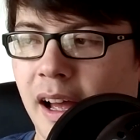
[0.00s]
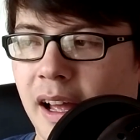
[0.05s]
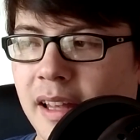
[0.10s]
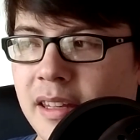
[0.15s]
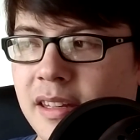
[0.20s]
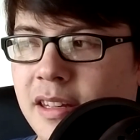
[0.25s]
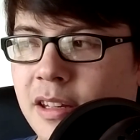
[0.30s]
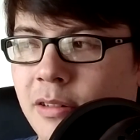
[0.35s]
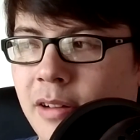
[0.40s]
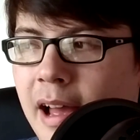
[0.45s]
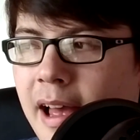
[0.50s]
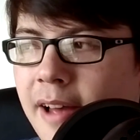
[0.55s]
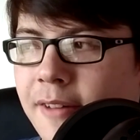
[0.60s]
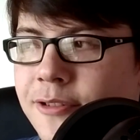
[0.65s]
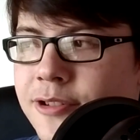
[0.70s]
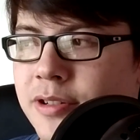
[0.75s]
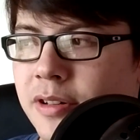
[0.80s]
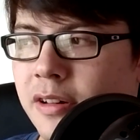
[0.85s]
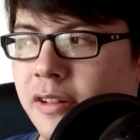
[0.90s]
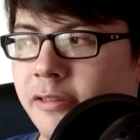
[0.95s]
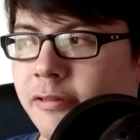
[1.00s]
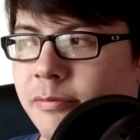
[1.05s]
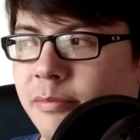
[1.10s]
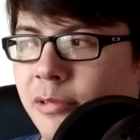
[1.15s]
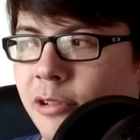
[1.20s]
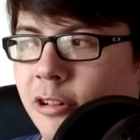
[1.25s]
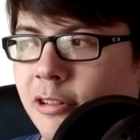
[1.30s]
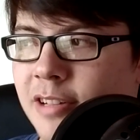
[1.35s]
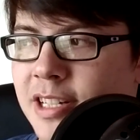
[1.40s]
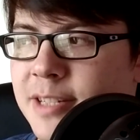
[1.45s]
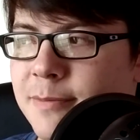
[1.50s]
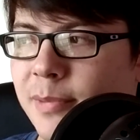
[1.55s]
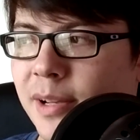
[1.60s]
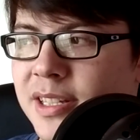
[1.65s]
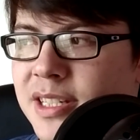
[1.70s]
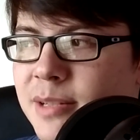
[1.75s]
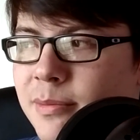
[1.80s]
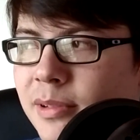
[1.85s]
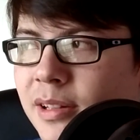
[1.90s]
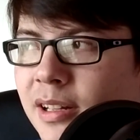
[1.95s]
You have sort of more
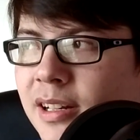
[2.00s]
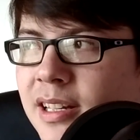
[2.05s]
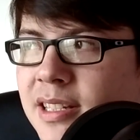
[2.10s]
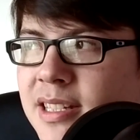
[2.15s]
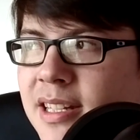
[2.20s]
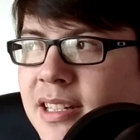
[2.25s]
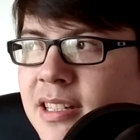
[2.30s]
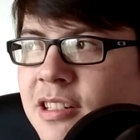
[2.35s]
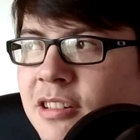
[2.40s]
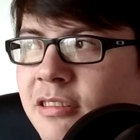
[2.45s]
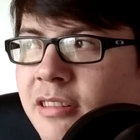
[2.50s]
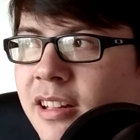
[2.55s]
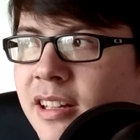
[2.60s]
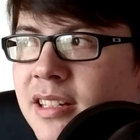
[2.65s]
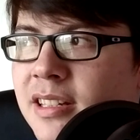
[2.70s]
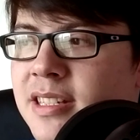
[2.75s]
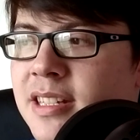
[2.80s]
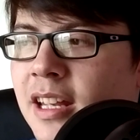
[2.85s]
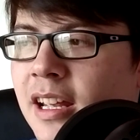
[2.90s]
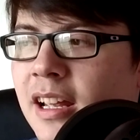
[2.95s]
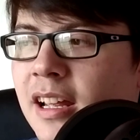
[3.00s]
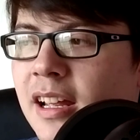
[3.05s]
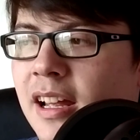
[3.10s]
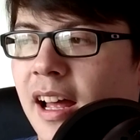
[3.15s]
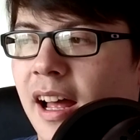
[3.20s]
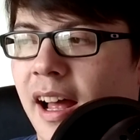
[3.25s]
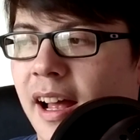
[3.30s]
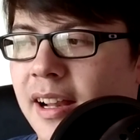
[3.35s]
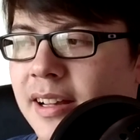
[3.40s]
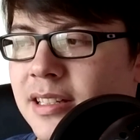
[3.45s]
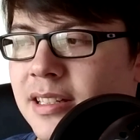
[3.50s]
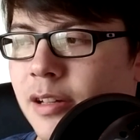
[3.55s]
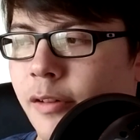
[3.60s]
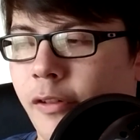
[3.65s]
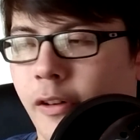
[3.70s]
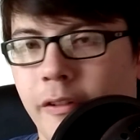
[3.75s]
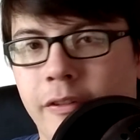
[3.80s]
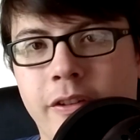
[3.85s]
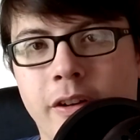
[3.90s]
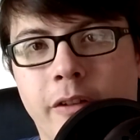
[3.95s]
responsibilities and duties to
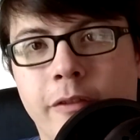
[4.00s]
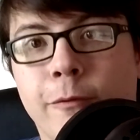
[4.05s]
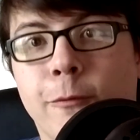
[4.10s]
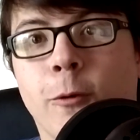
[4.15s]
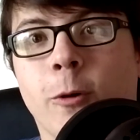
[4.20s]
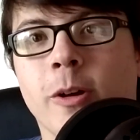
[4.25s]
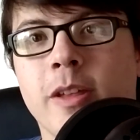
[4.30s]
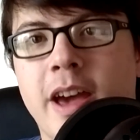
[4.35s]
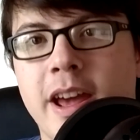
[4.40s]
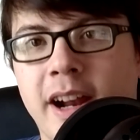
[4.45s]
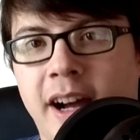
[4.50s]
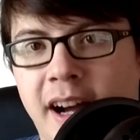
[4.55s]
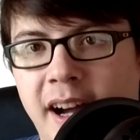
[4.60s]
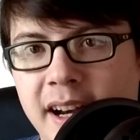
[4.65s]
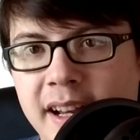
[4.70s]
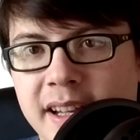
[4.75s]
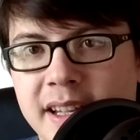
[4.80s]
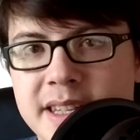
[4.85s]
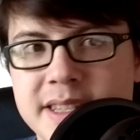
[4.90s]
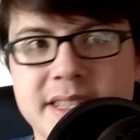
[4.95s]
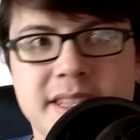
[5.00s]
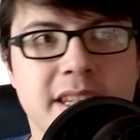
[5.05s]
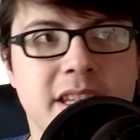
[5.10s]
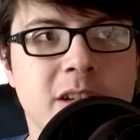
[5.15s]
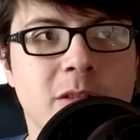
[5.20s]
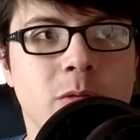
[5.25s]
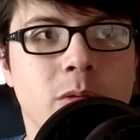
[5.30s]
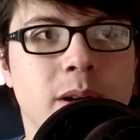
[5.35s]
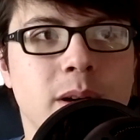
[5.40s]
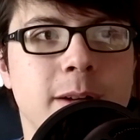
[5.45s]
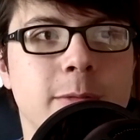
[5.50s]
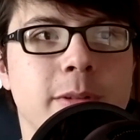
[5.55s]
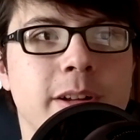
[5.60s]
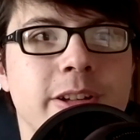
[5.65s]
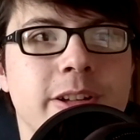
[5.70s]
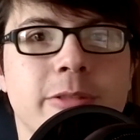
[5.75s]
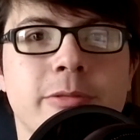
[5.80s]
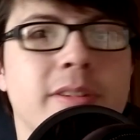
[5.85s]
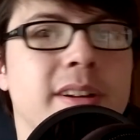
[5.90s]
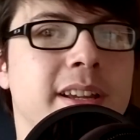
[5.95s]
fulfill for that audience than you would when
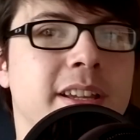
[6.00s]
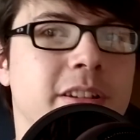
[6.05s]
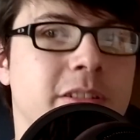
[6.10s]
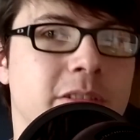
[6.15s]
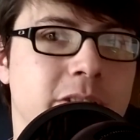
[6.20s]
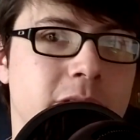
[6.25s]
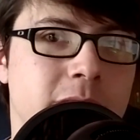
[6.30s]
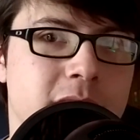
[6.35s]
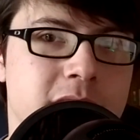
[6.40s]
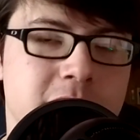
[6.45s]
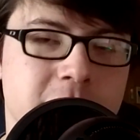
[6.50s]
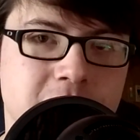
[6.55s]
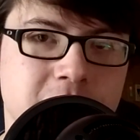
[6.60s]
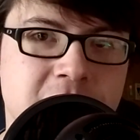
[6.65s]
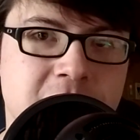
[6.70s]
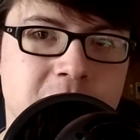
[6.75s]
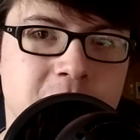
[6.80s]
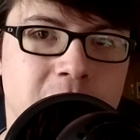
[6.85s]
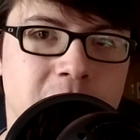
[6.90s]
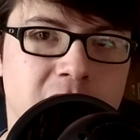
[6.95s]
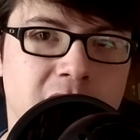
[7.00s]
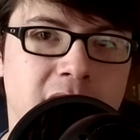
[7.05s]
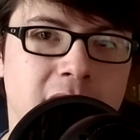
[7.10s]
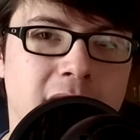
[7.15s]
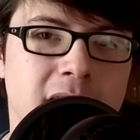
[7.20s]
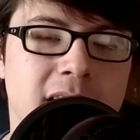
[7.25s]
you're running your own original story.